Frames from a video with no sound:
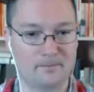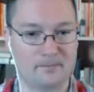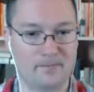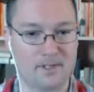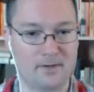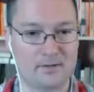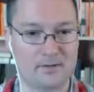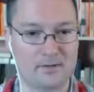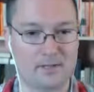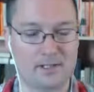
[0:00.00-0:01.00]
It
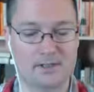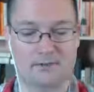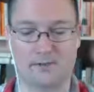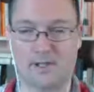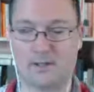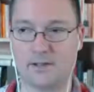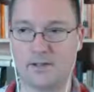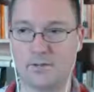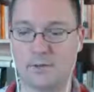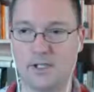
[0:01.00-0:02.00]
was I tried
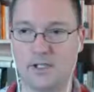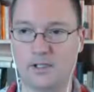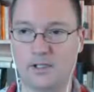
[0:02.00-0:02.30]
the week.